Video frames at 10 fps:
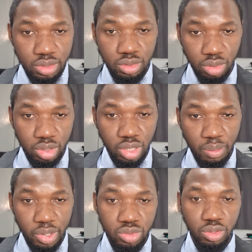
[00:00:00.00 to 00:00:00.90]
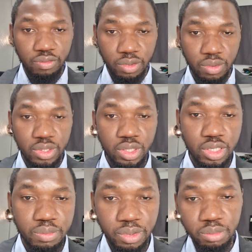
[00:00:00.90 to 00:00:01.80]
talking about your frequency
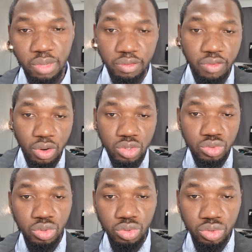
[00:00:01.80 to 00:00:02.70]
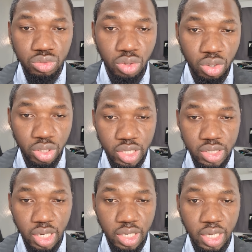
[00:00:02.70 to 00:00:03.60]
response. But for us to
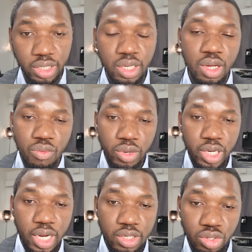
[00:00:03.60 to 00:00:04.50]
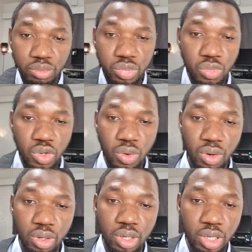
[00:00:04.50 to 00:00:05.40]
understand that, we needed something we
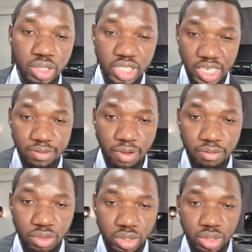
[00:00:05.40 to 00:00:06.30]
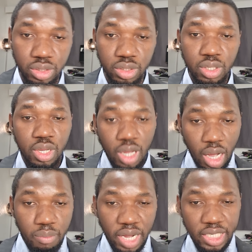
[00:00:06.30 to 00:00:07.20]
call transfer function.
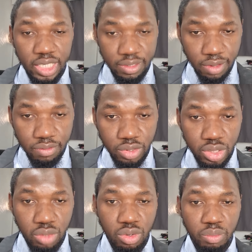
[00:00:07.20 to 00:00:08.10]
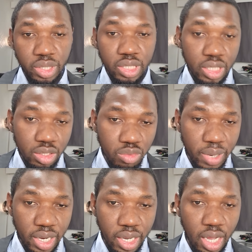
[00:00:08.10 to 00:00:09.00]
And by transfer function, we mean the
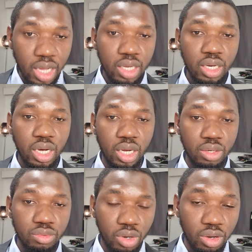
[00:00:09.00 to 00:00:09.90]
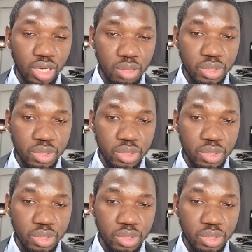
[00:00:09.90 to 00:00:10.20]
numerical, or let me